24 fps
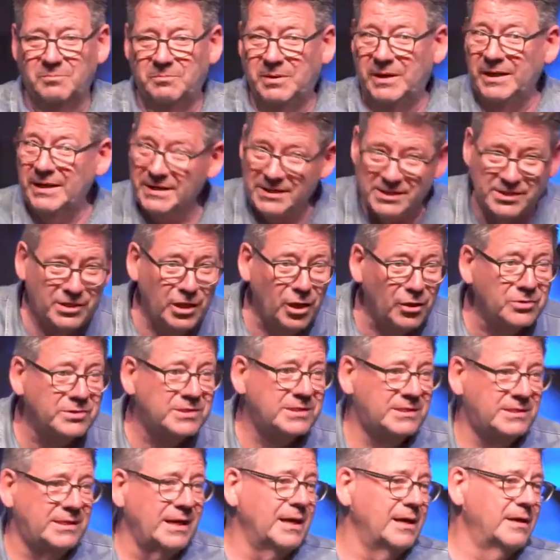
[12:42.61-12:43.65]
Please don't
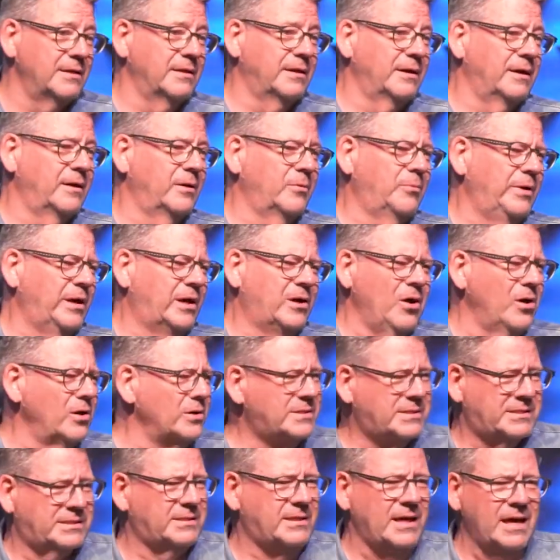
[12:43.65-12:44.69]
stay there. We
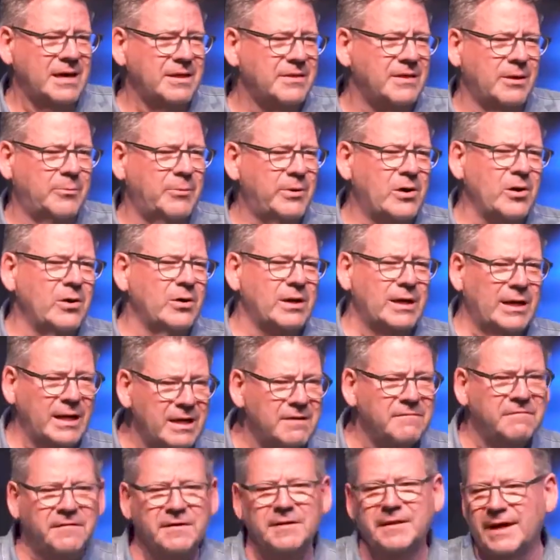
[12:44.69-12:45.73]
can't stay there. We can't
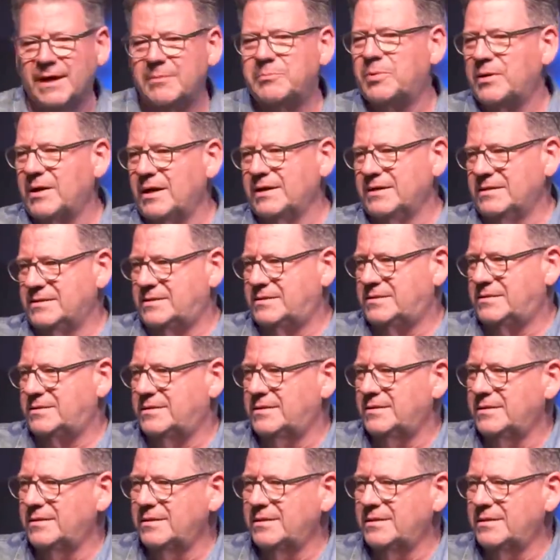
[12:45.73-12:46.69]
live in that place.